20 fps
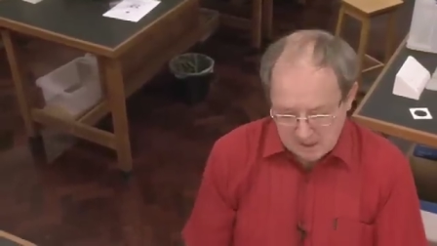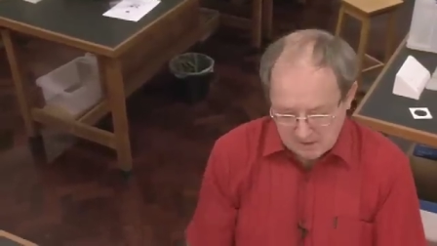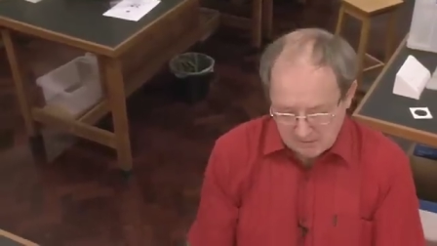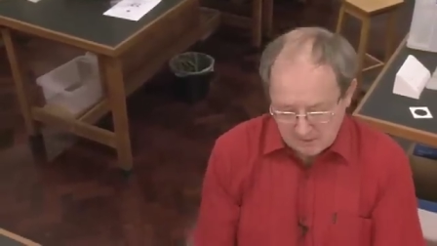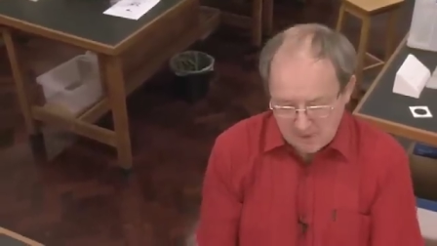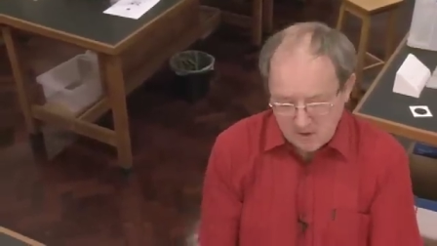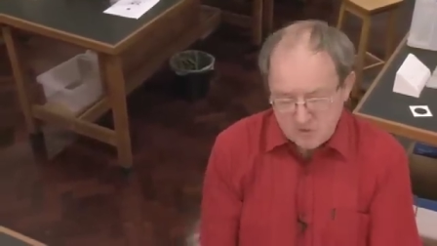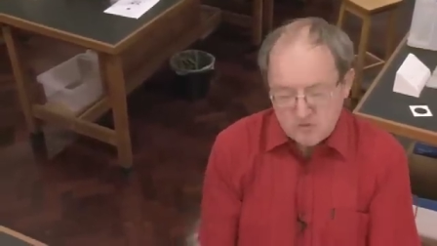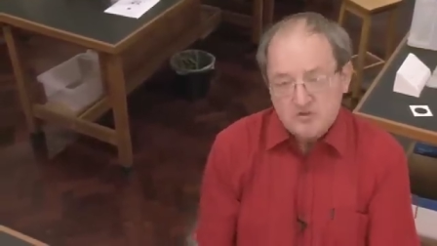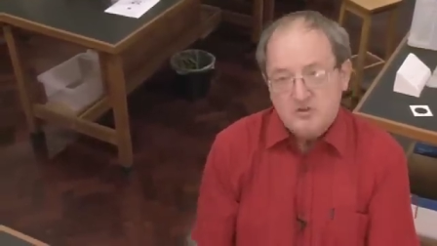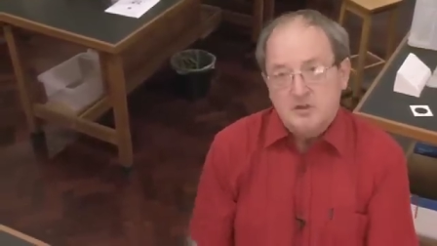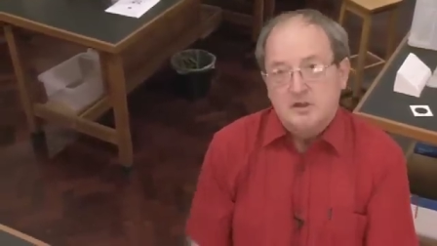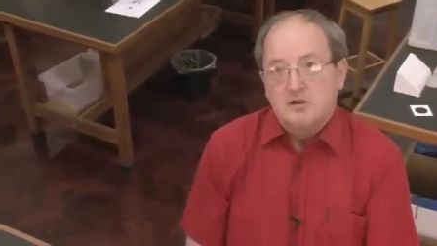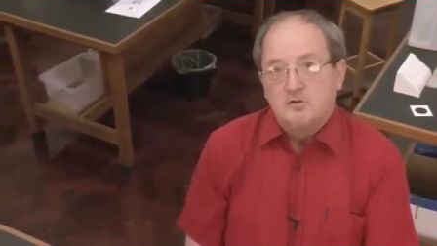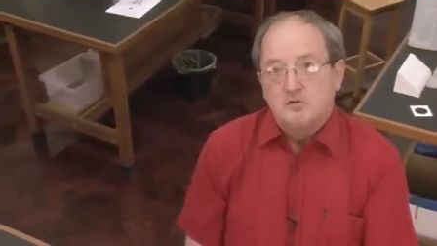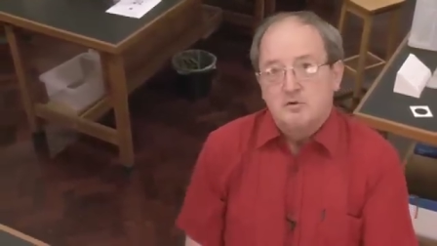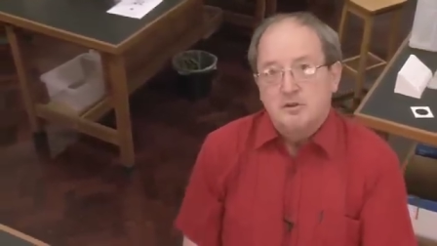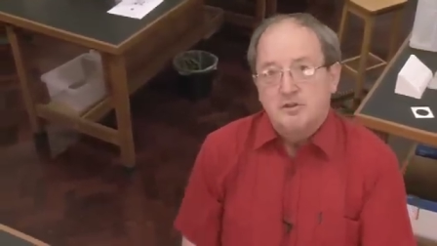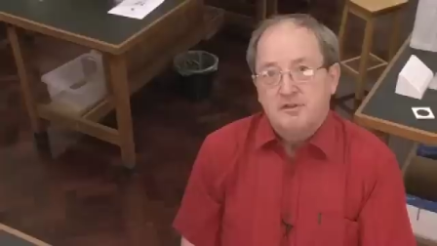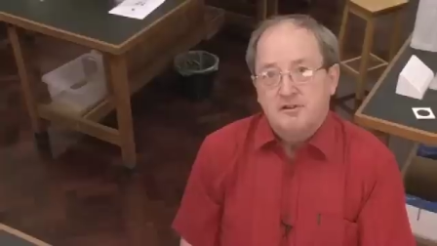And those
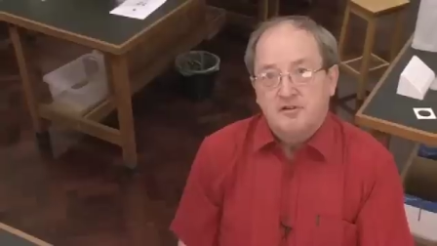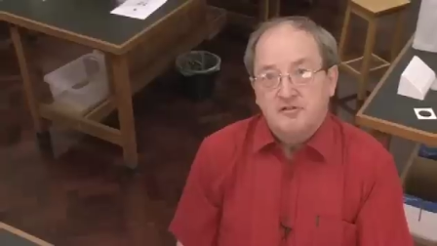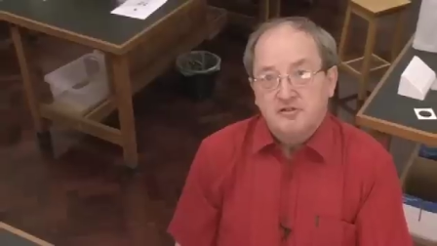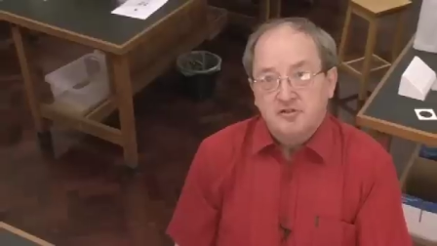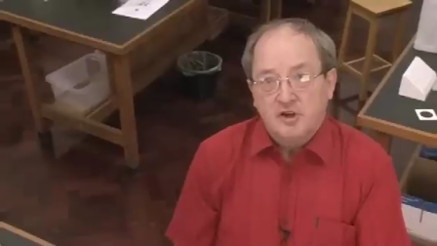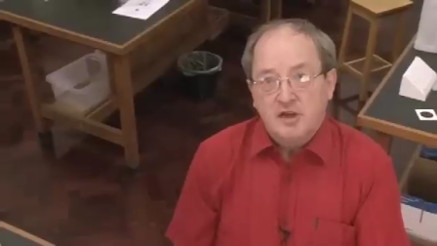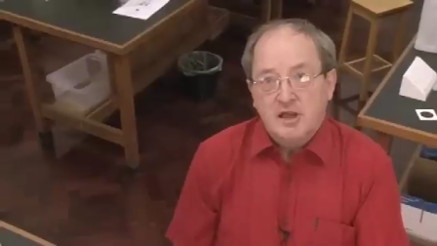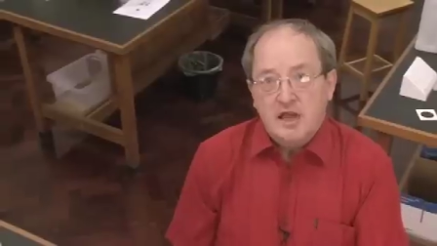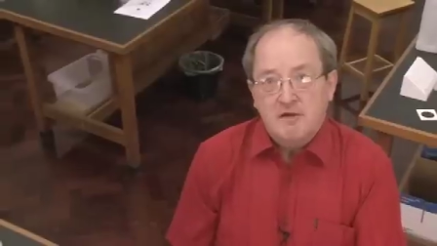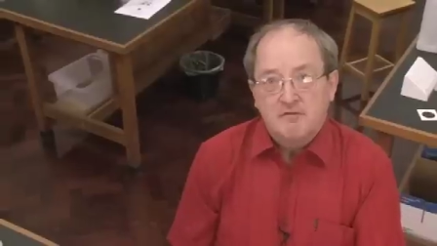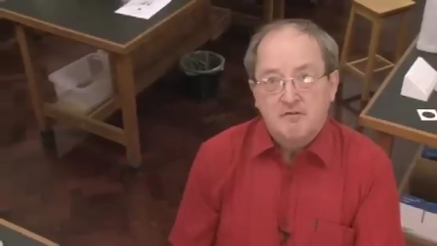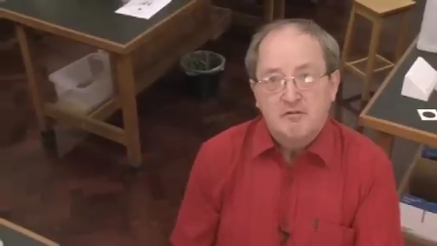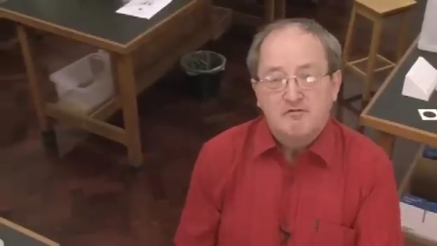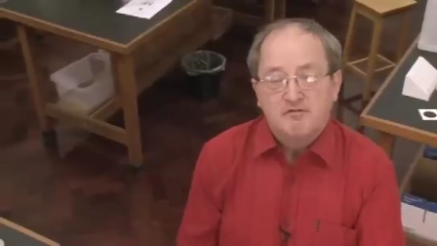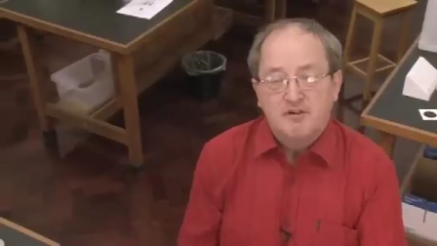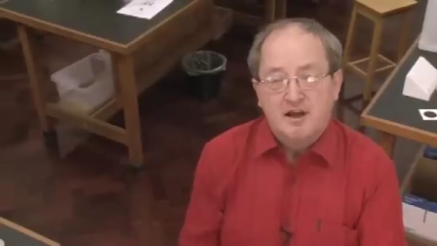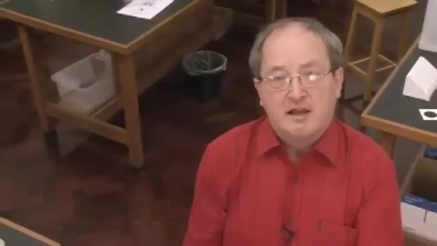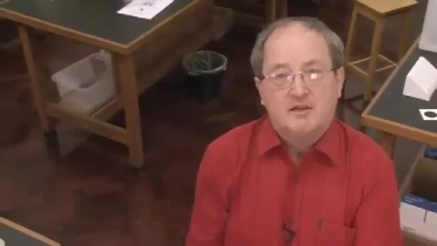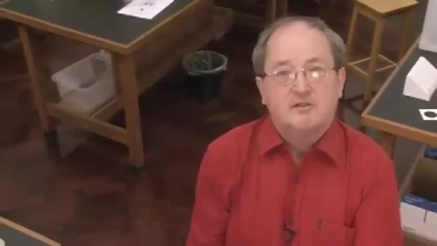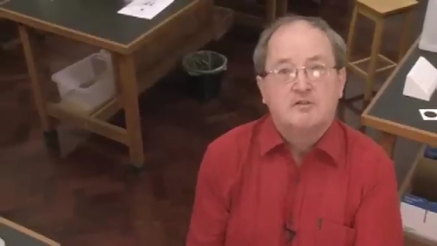things we say have a
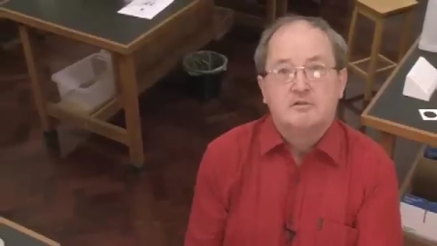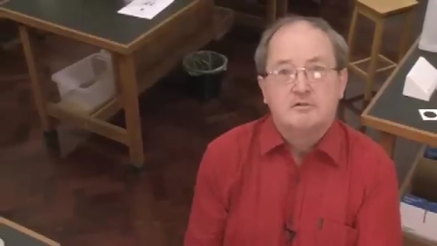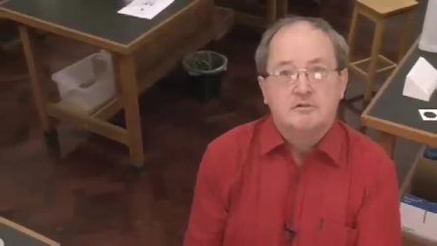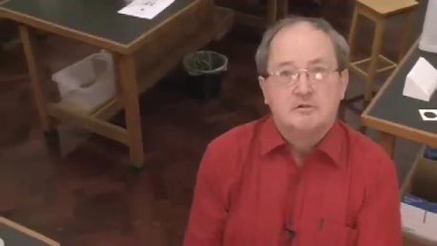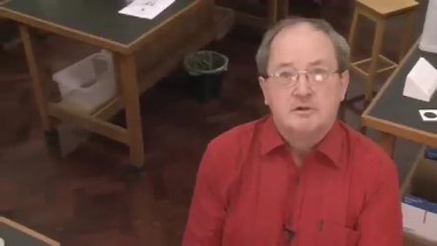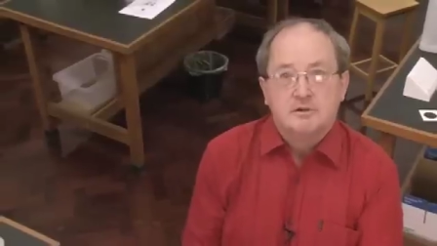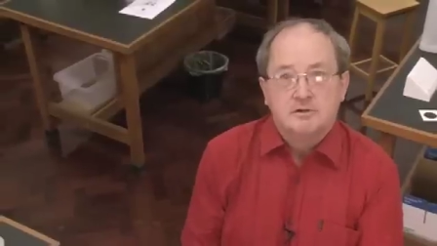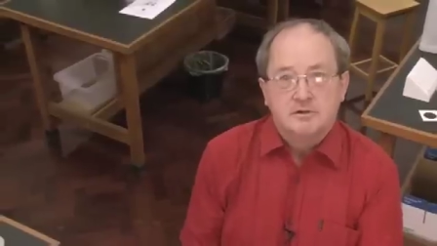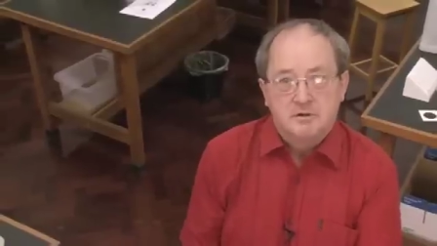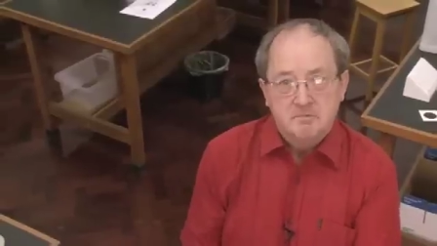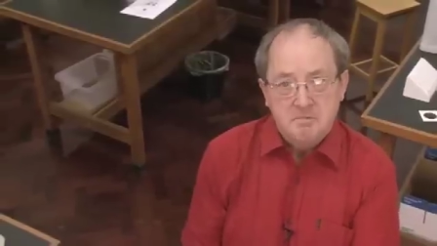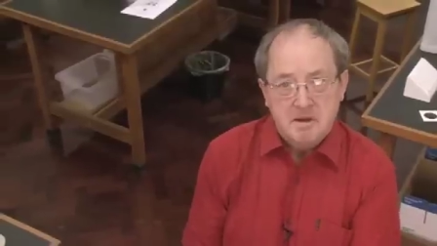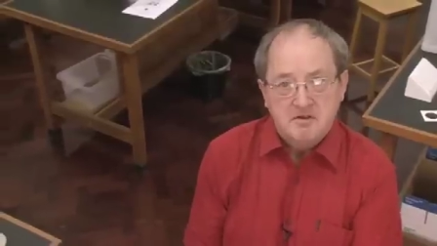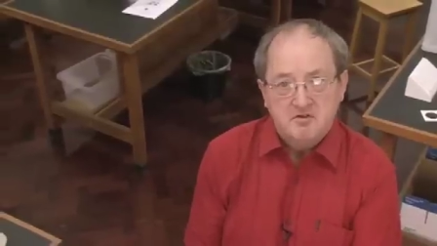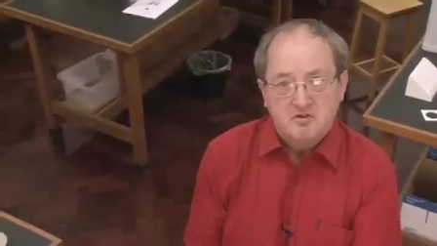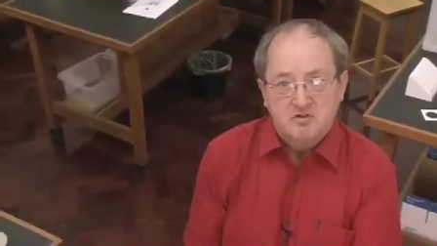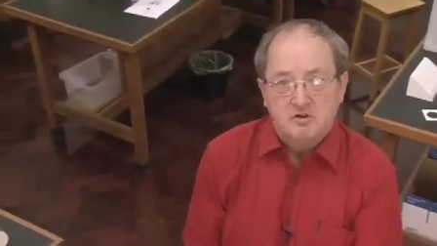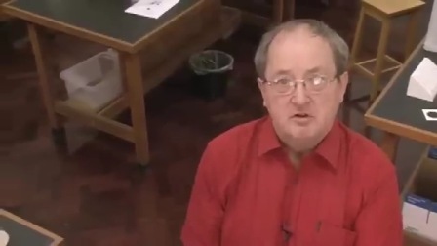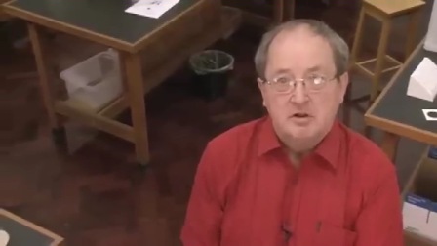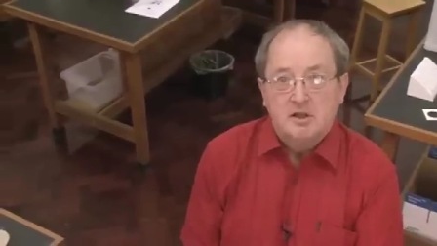fractal
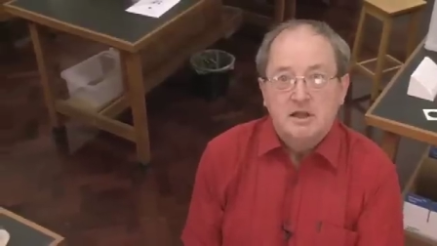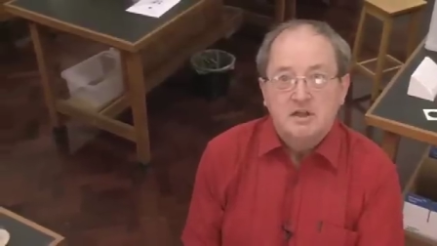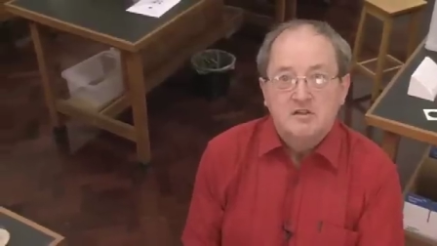dimension.